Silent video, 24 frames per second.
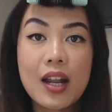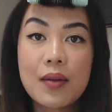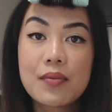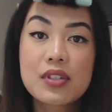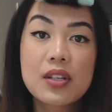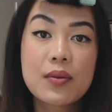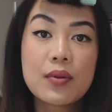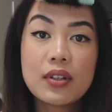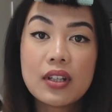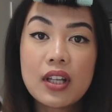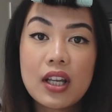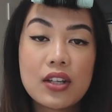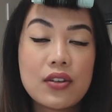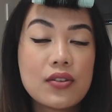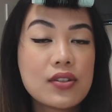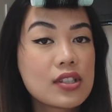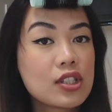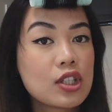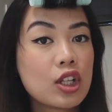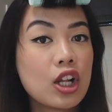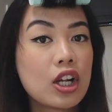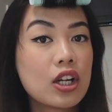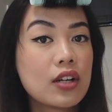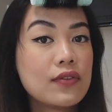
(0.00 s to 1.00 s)
I'm someone that uses
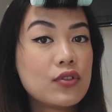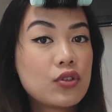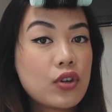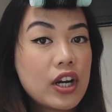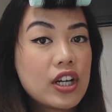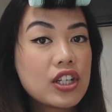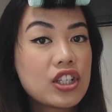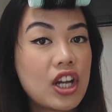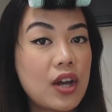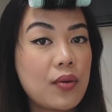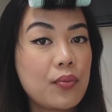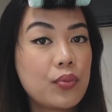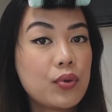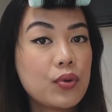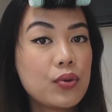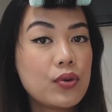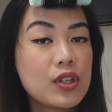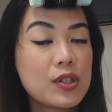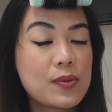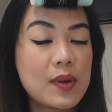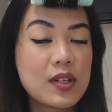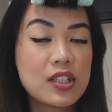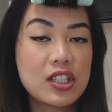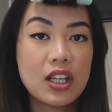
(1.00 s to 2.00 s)
a lot of dry shampoo,
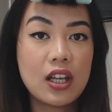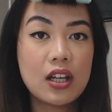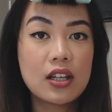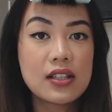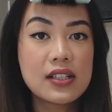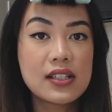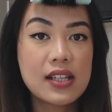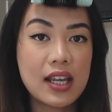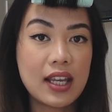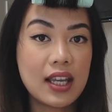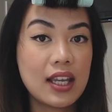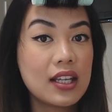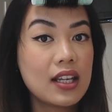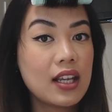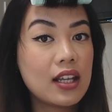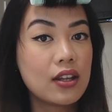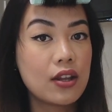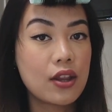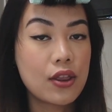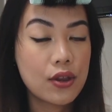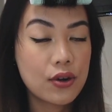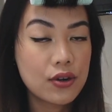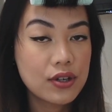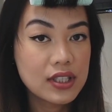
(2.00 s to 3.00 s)
especially on second
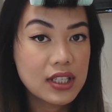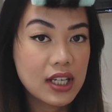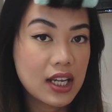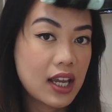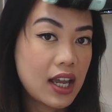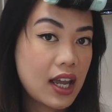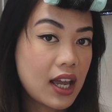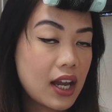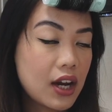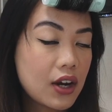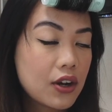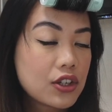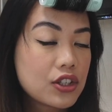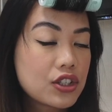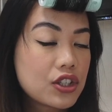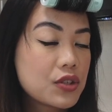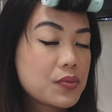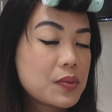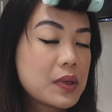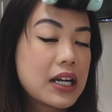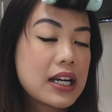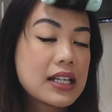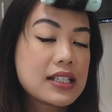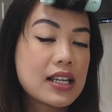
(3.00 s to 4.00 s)
and third day hair, just
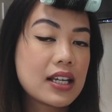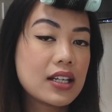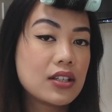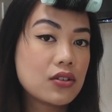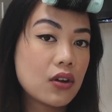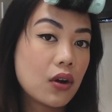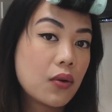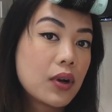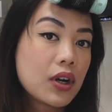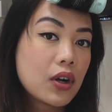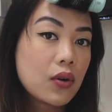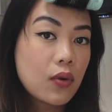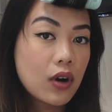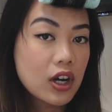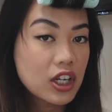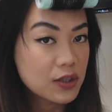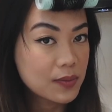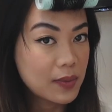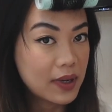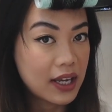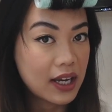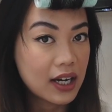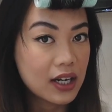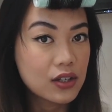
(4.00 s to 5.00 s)
because I don't want to wash
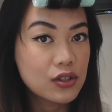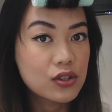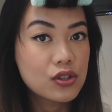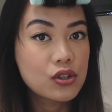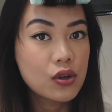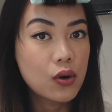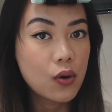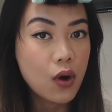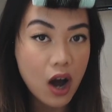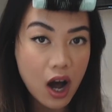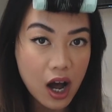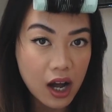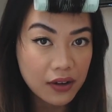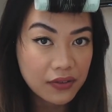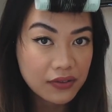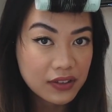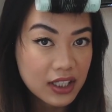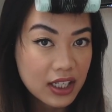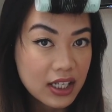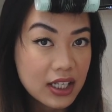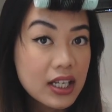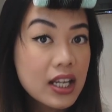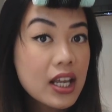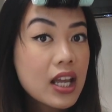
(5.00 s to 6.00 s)
my hair so
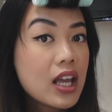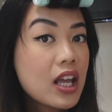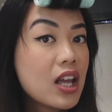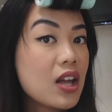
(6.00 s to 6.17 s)
often.